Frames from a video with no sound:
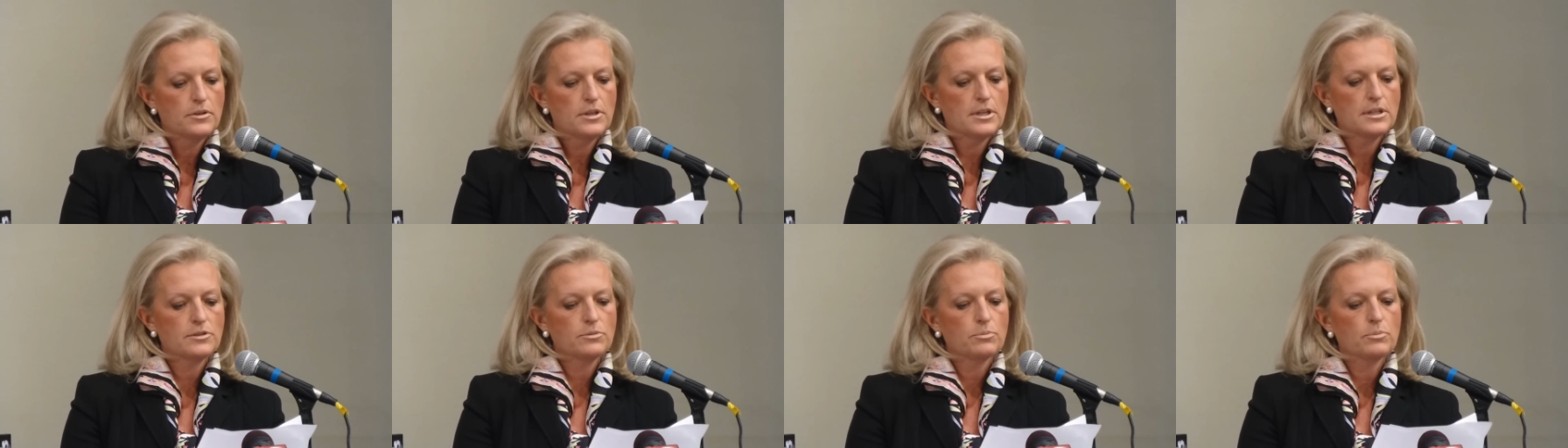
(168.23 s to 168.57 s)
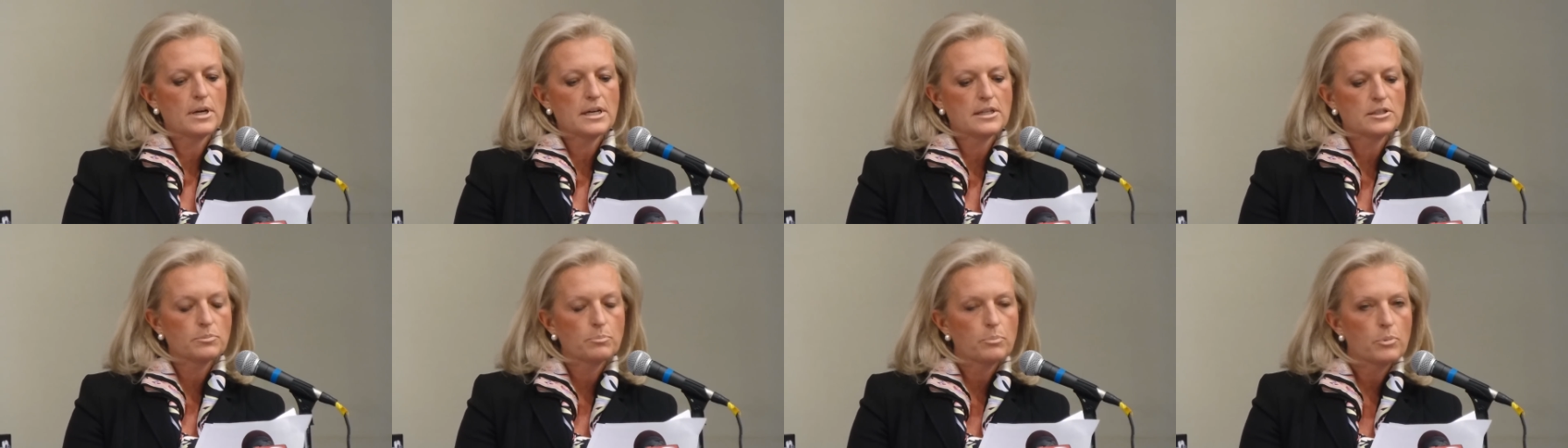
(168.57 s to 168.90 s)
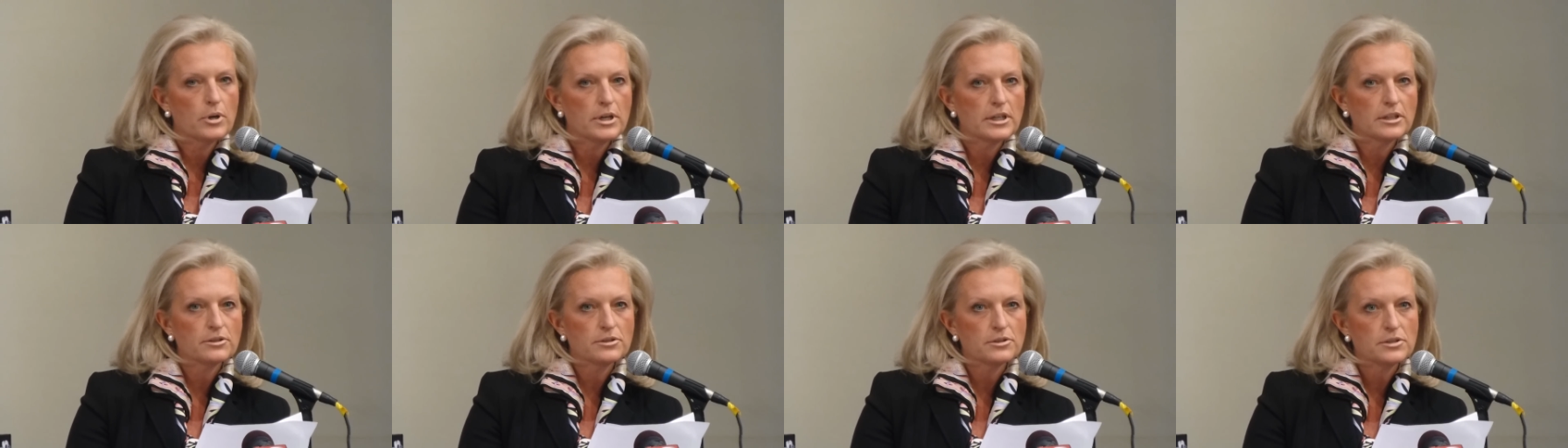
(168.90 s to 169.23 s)
This
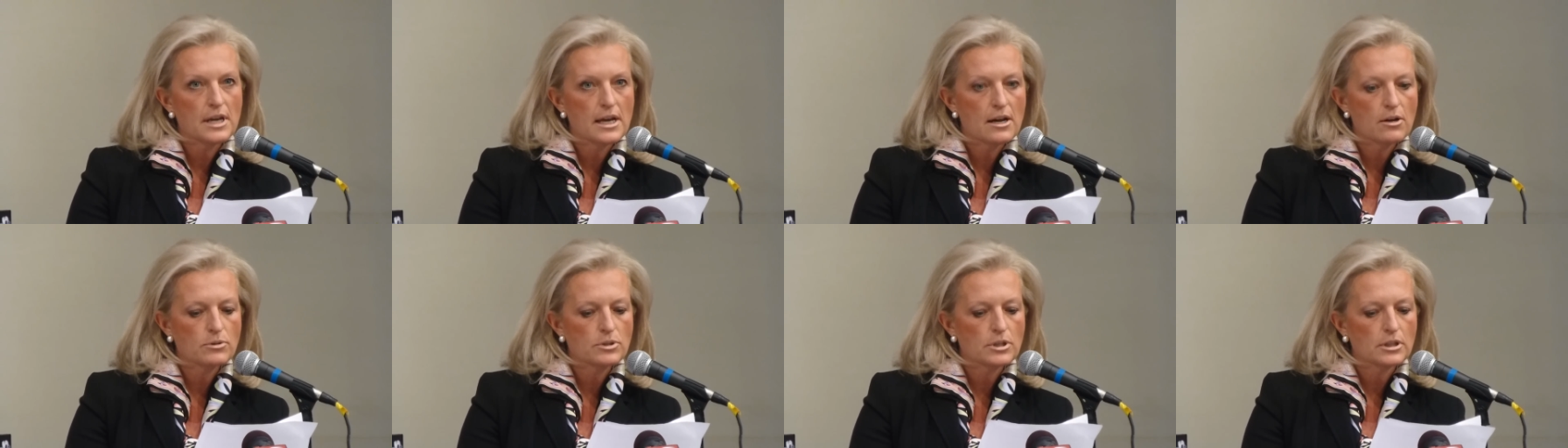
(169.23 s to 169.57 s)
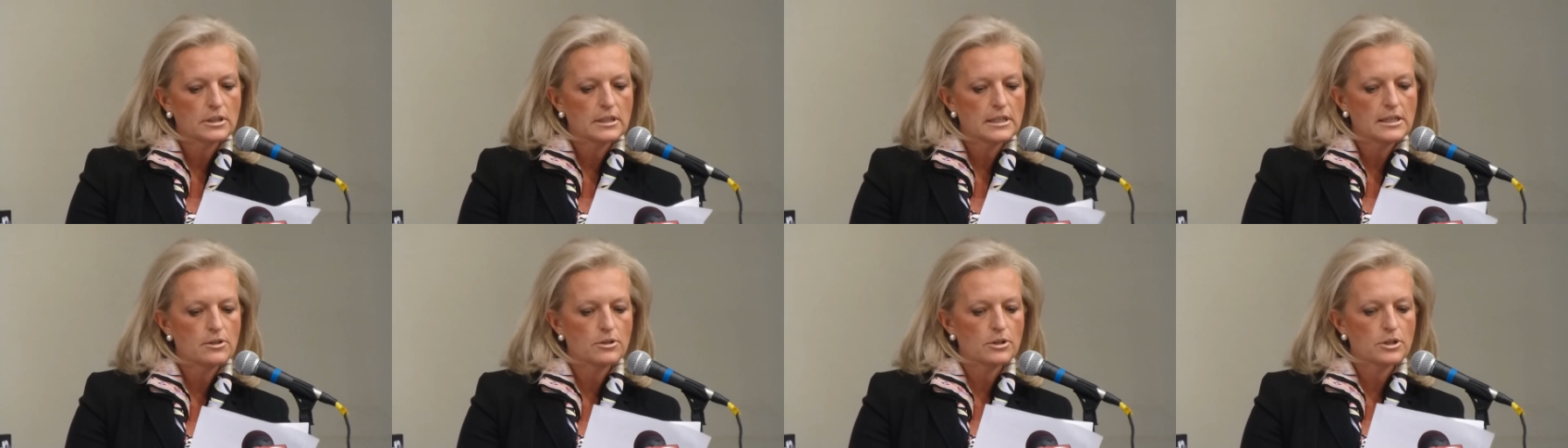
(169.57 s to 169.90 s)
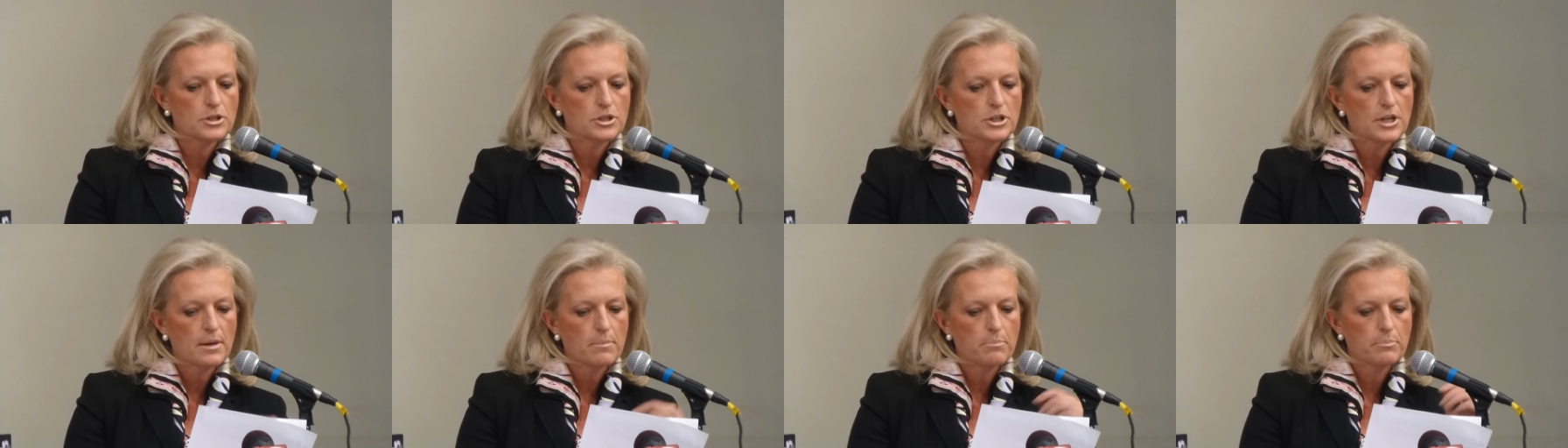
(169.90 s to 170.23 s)
race boils down to
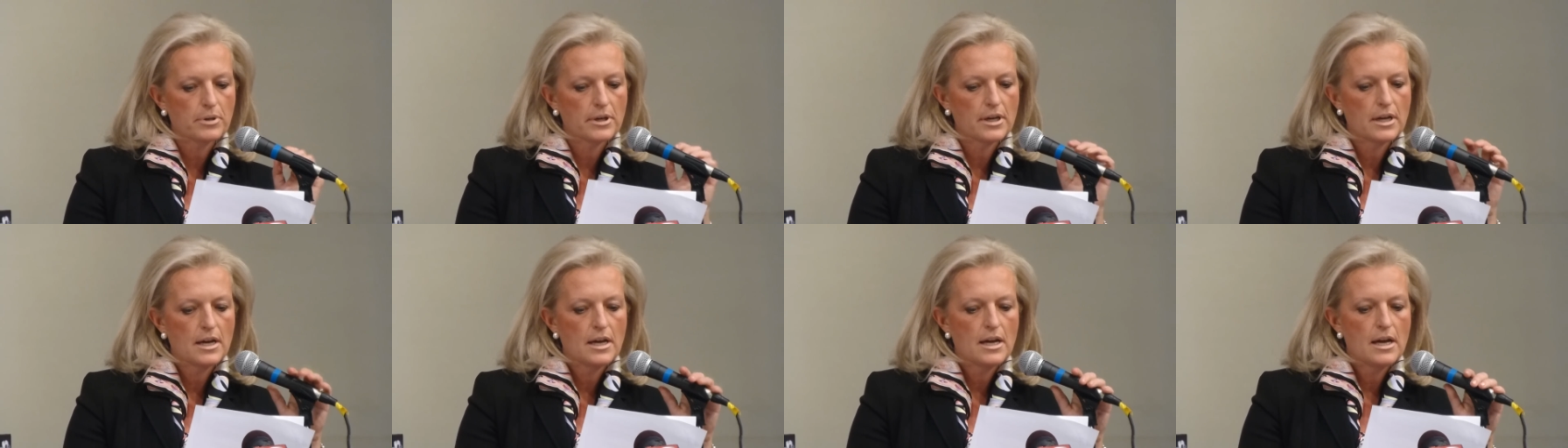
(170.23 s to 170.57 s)
leadership